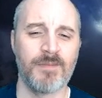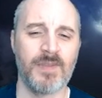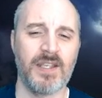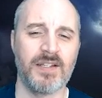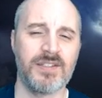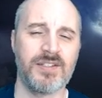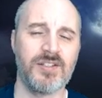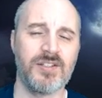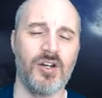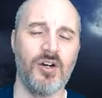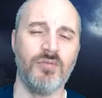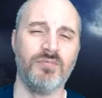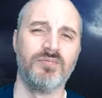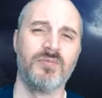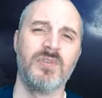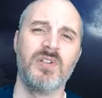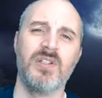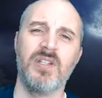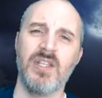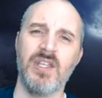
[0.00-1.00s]
So,
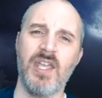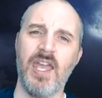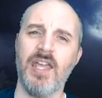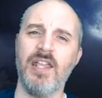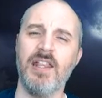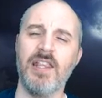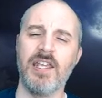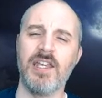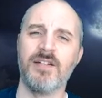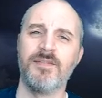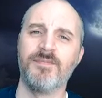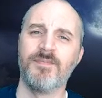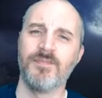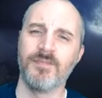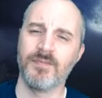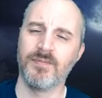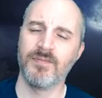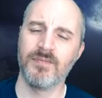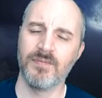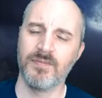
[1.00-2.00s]
Alien,
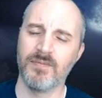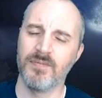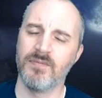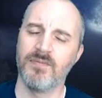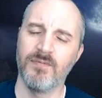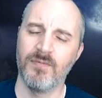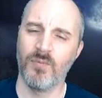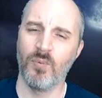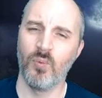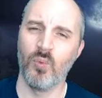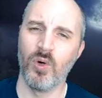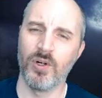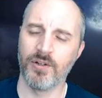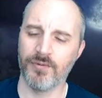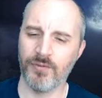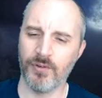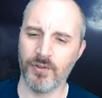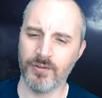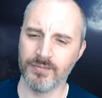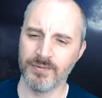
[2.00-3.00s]

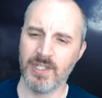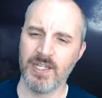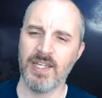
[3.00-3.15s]
wonderful.